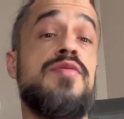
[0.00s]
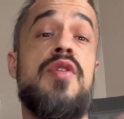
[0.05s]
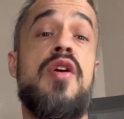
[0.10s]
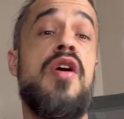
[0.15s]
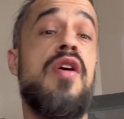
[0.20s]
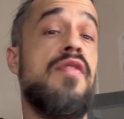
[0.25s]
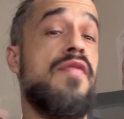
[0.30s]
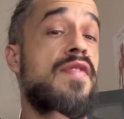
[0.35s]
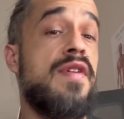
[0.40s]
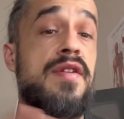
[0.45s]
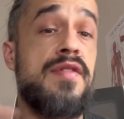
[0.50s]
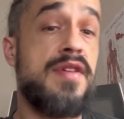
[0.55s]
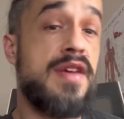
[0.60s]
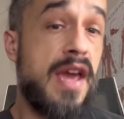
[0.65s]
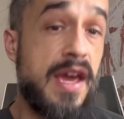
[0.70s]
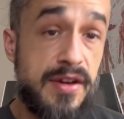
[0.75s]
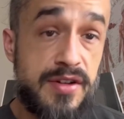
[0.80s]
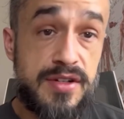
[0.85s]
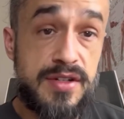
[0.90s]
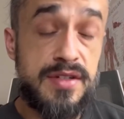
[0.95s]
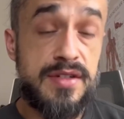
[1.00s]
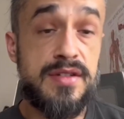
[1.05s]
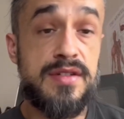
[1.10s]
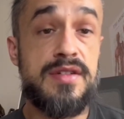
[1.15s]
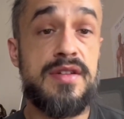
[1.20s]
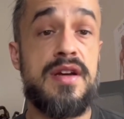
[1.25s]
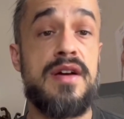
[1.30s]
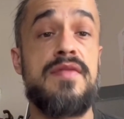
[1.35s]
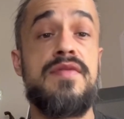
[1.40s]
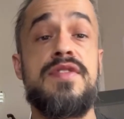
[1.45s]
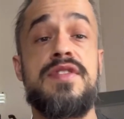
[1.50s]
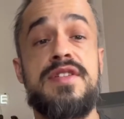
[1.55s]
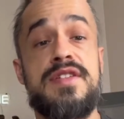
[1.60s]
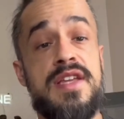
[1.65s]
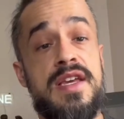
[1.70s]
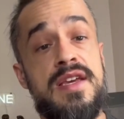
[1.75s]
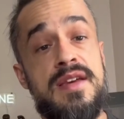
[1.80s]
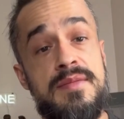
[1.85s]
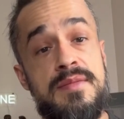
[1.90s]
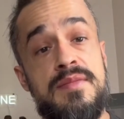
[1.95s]
were all variations of the
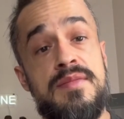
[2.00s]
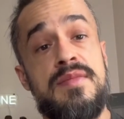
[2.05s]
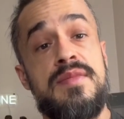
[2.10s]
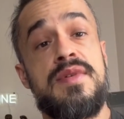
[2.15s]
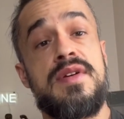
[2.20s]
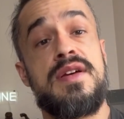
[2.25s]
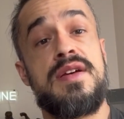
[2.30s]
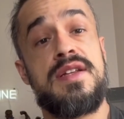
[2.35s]
same